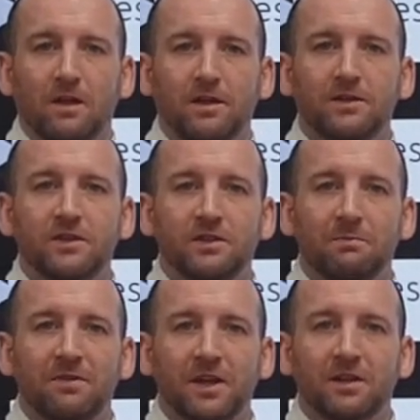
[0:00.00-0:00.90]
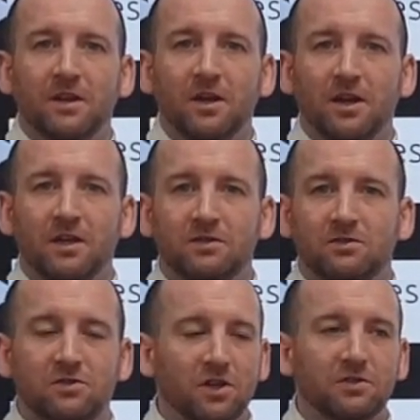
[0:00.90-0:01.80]
This is something that
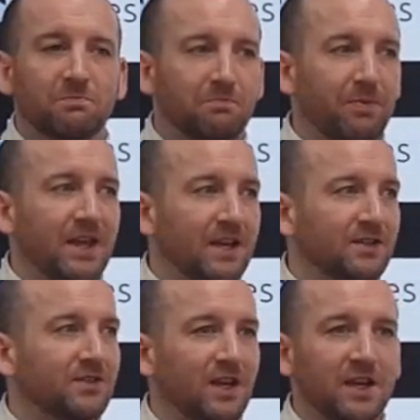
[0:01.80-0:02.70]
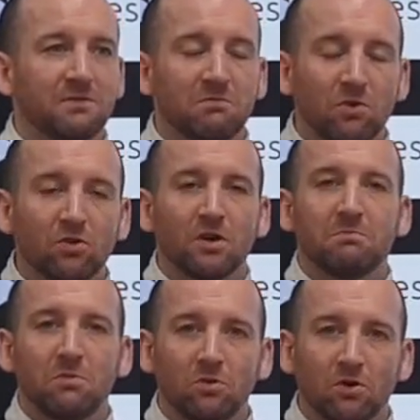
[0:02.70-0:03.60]
is just being seen more
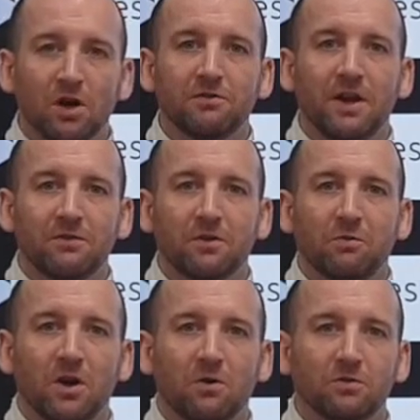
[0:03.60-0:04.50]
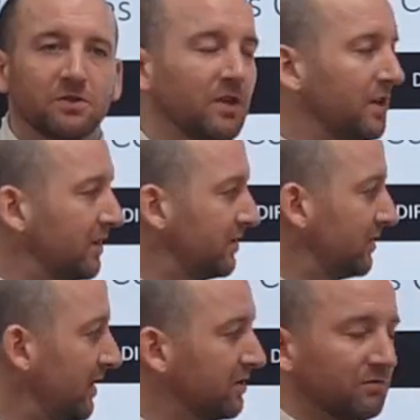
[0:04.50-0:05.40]
and more around the world, that this
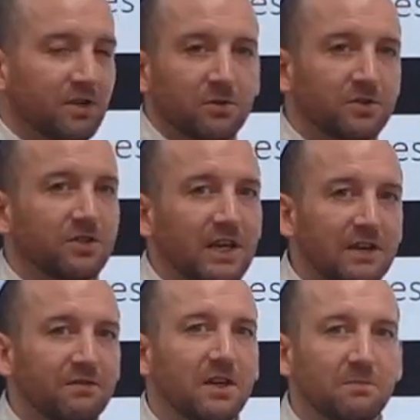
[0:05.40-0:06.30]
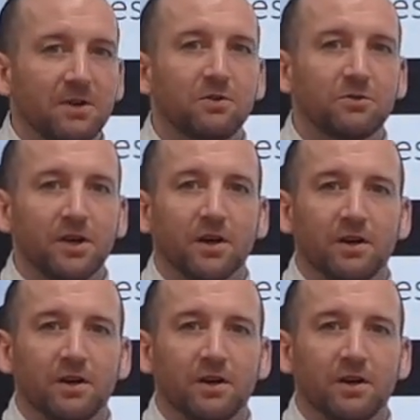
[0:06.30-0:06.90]
is a real CV builder.